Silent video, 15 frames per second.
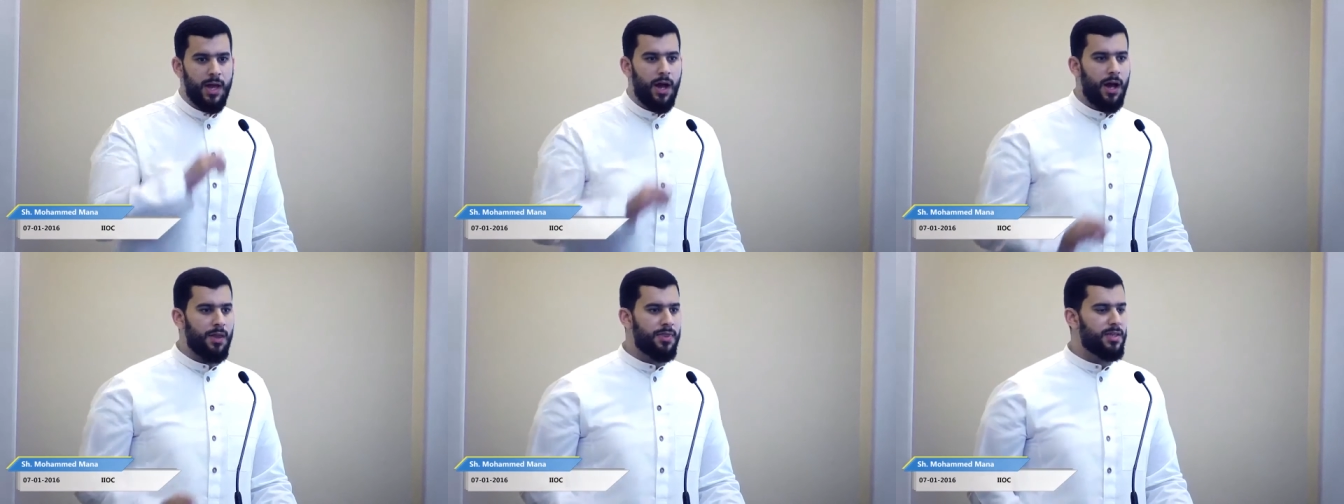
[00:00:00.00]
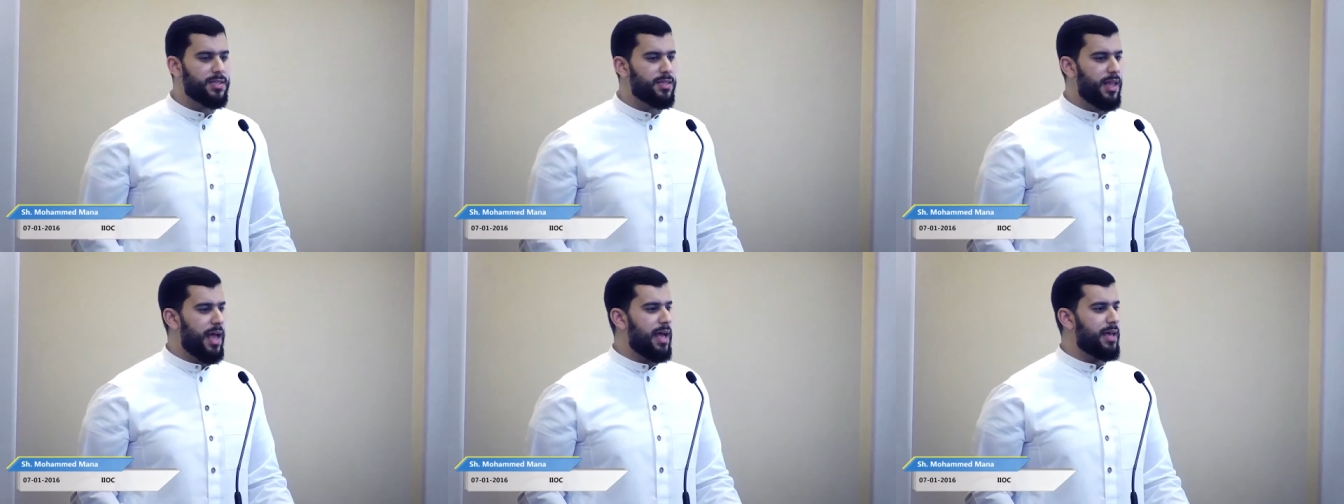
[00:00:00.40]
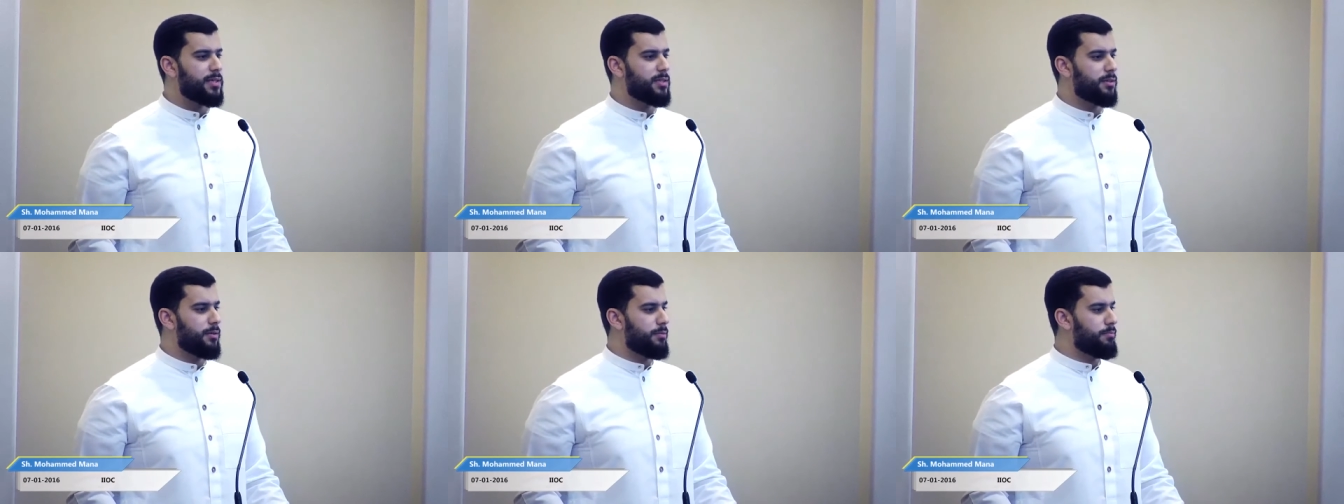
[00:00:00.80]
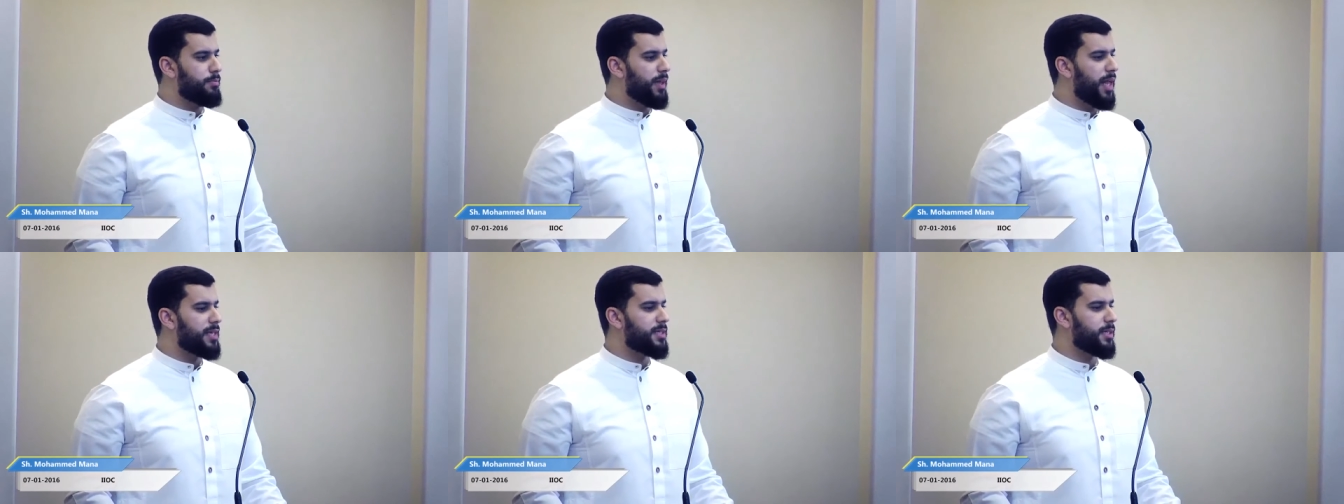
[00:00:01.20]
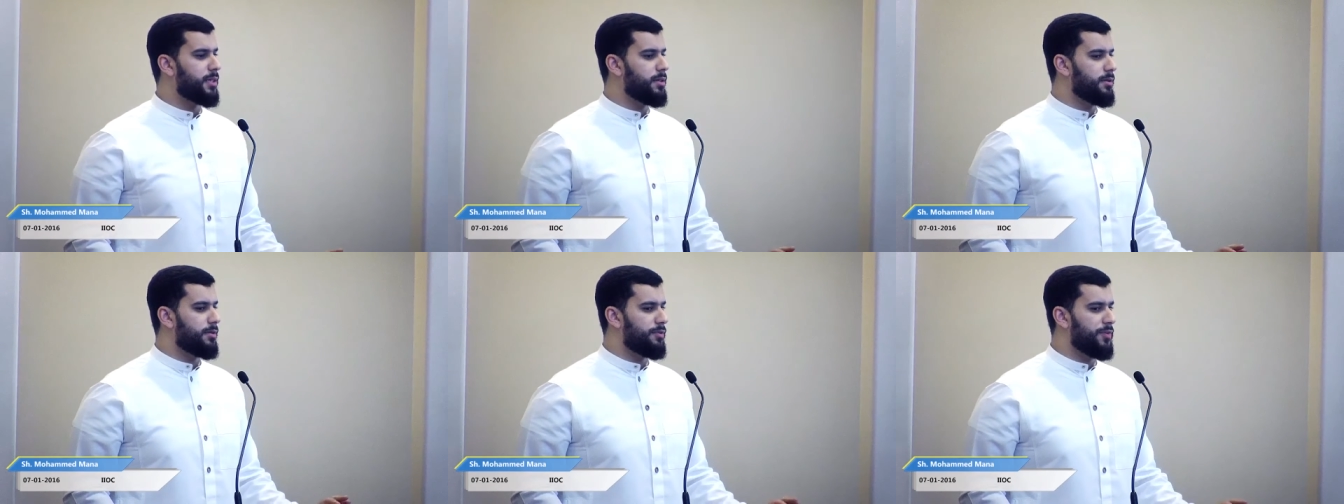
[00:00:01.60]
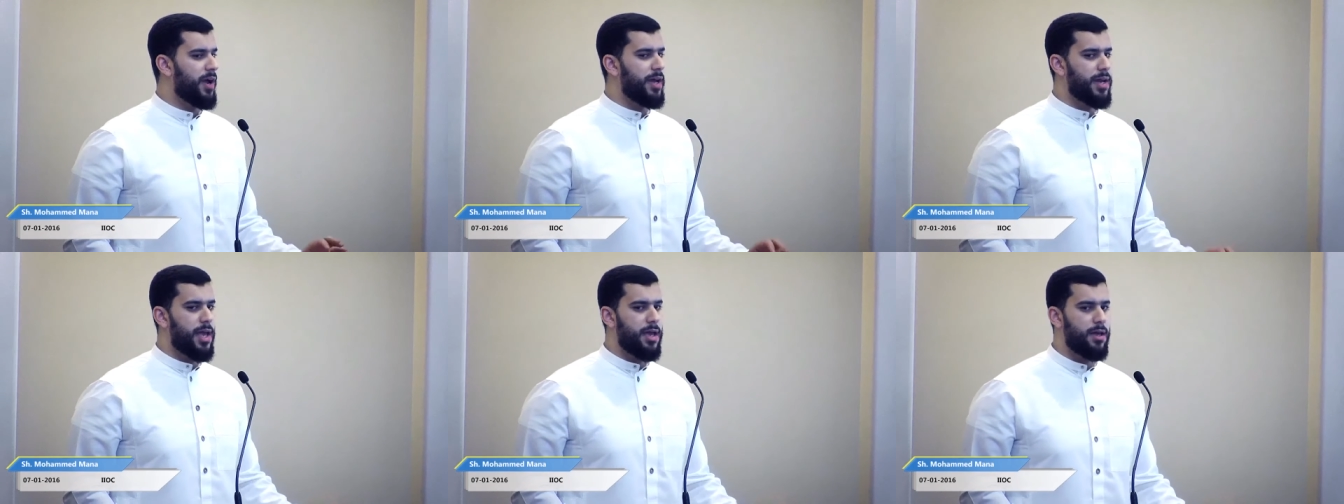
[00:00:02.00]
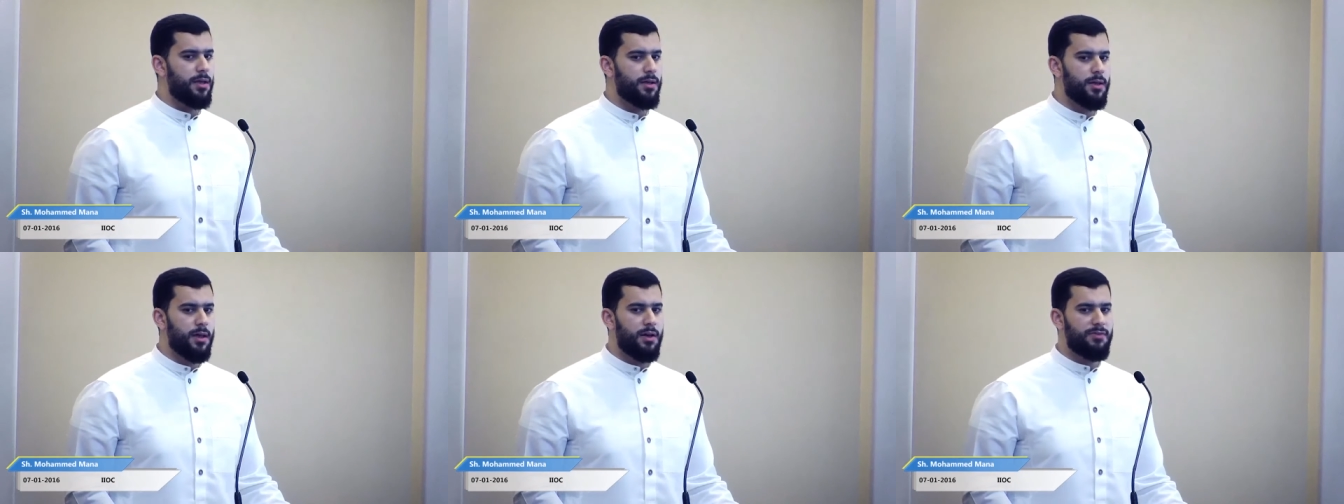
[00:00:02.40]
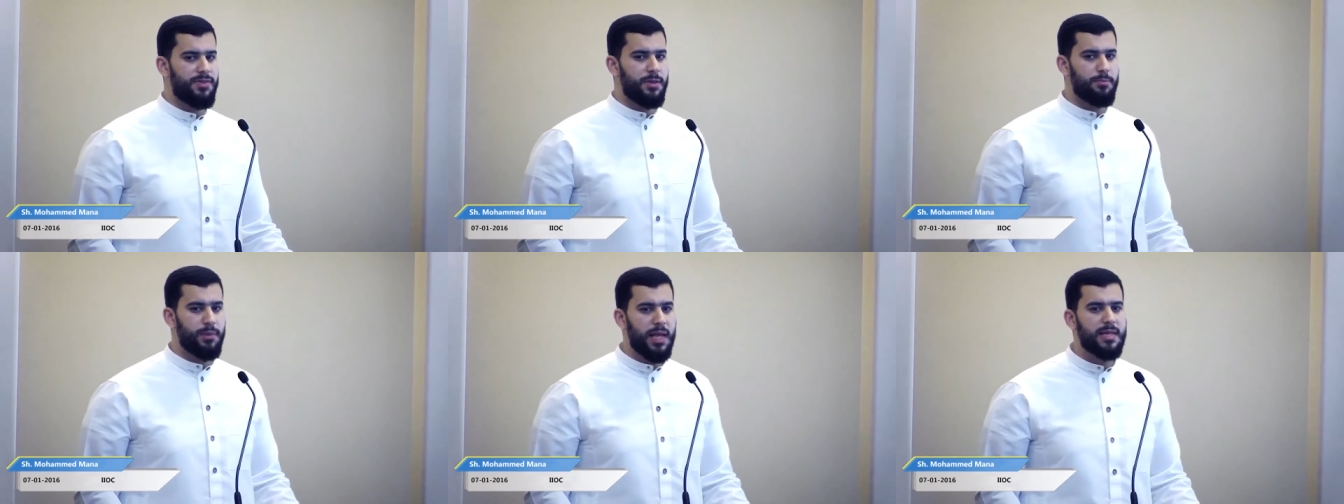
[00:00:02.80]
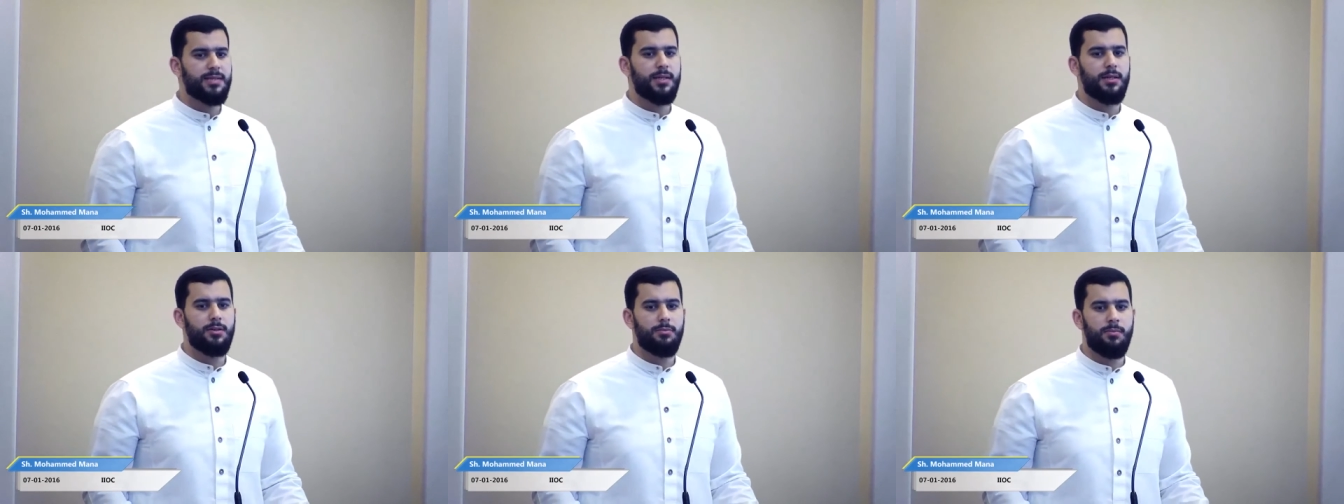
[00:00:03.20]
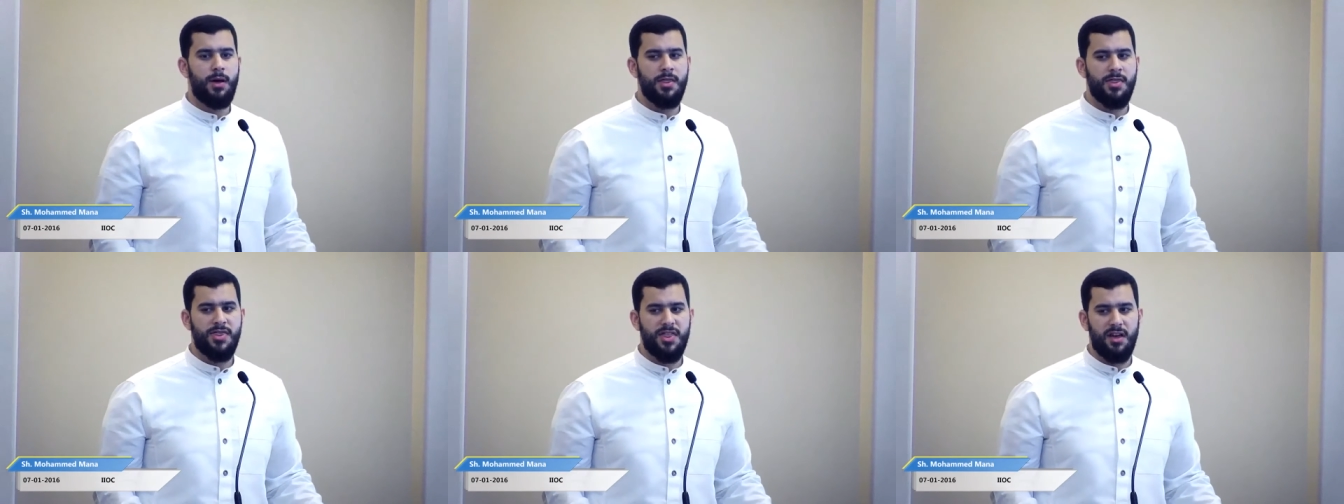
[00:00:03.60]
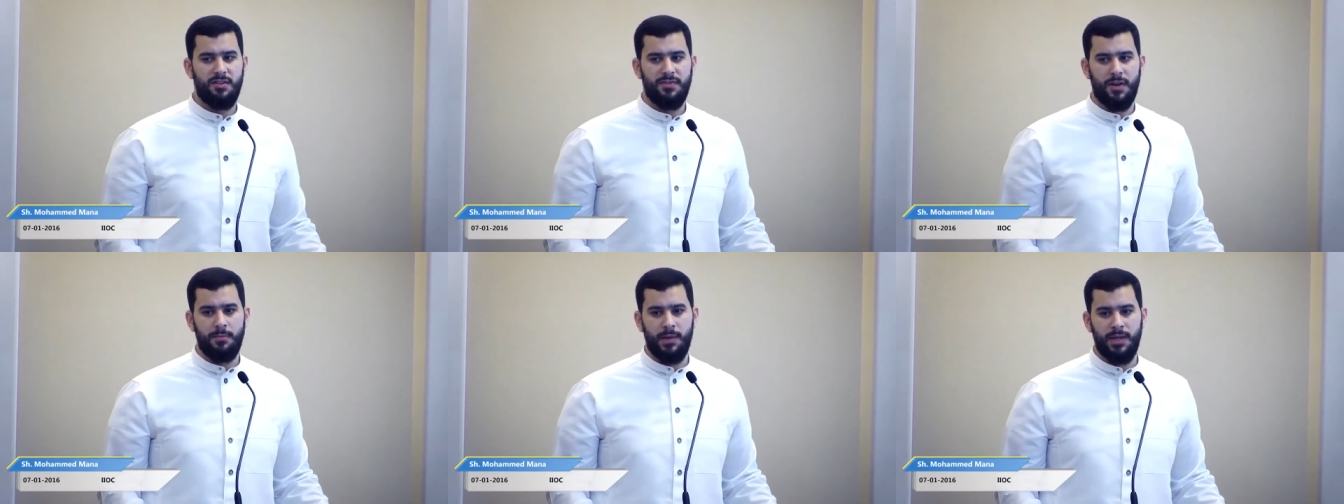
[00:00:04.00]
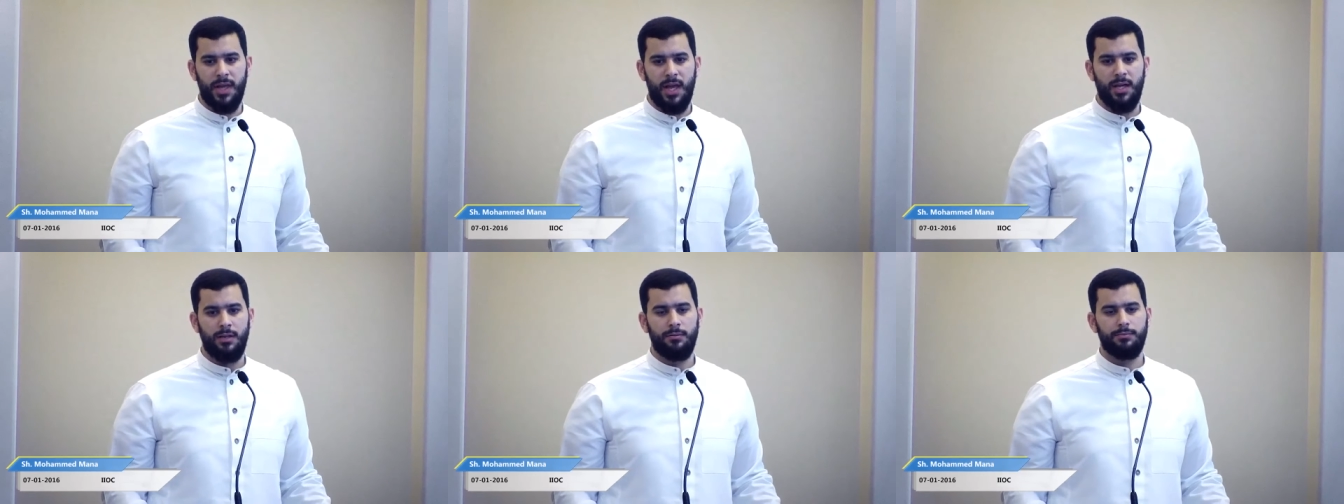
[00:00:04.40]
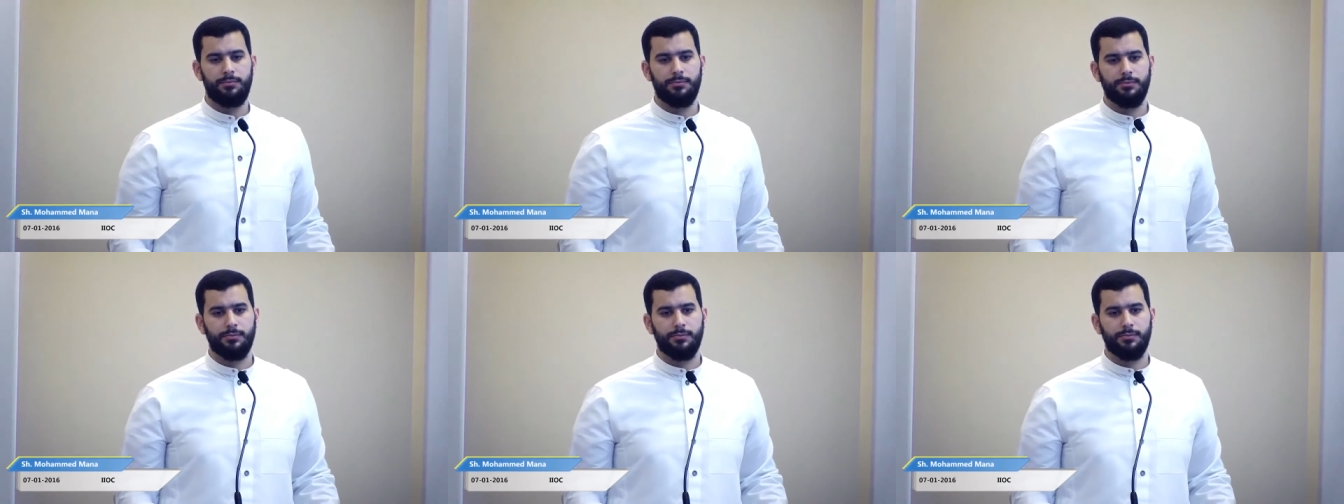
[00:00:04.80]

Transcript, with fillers: On this last blessed Friday of the blessed month of Ramadan,